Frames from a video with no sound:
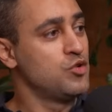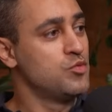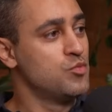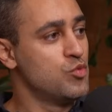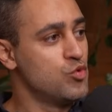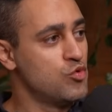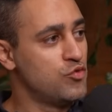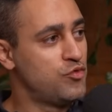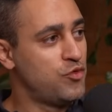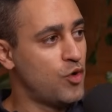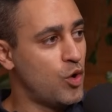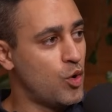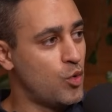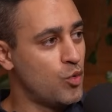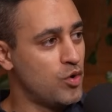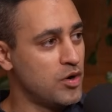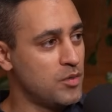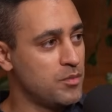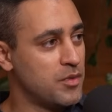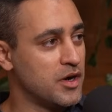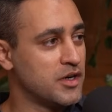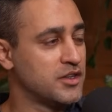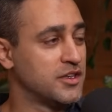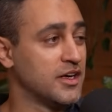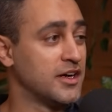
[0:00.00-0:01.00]
to move
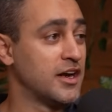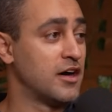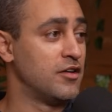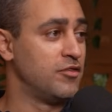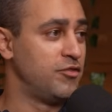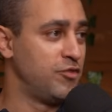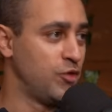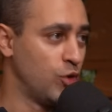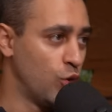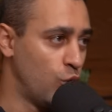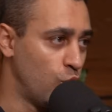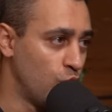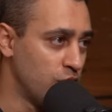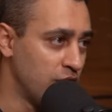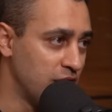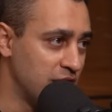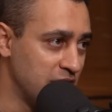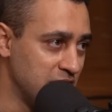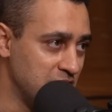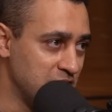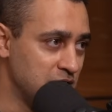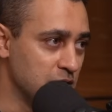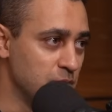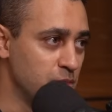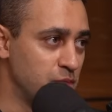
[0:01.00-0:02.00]
forward but that are flawed and
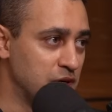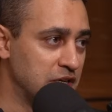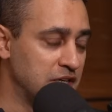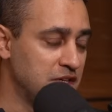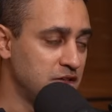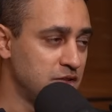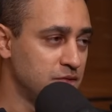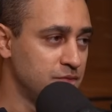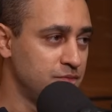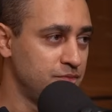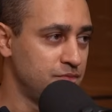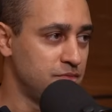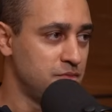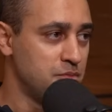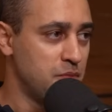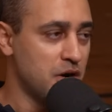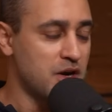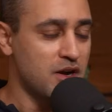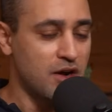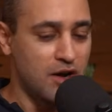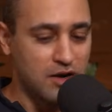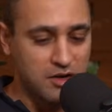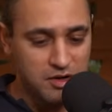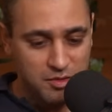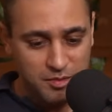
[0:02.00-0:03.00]
incomplete.
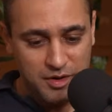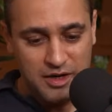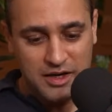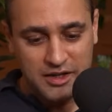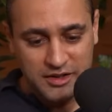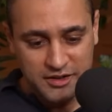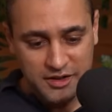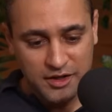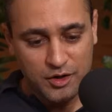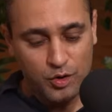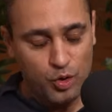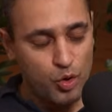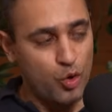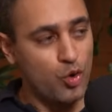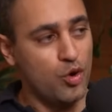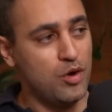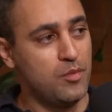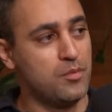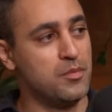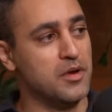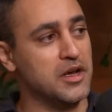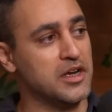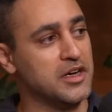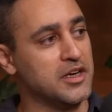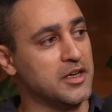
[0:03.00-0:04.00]
But ultimately, they're all
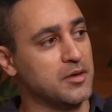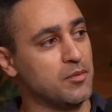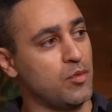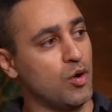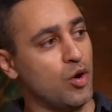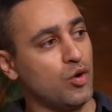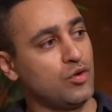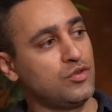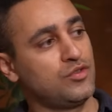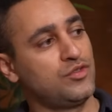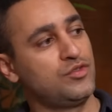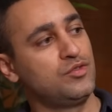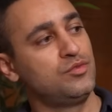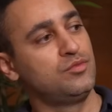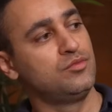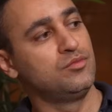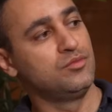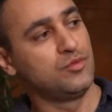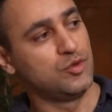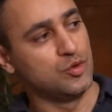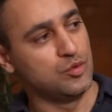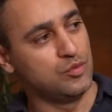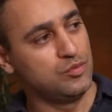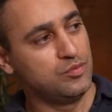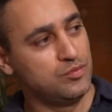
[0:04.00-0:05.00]
building blocks
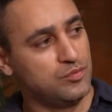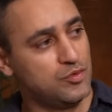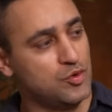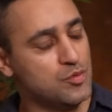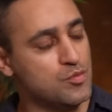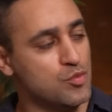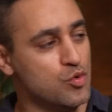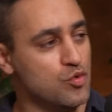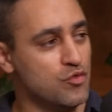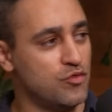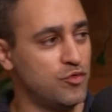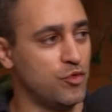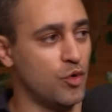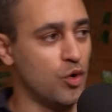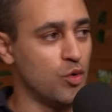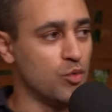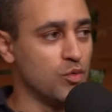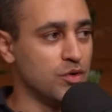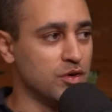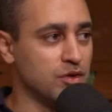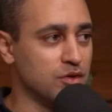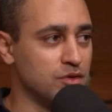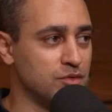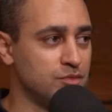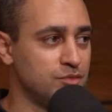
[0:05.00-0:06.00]
to move
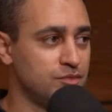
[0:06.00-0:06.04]
forward.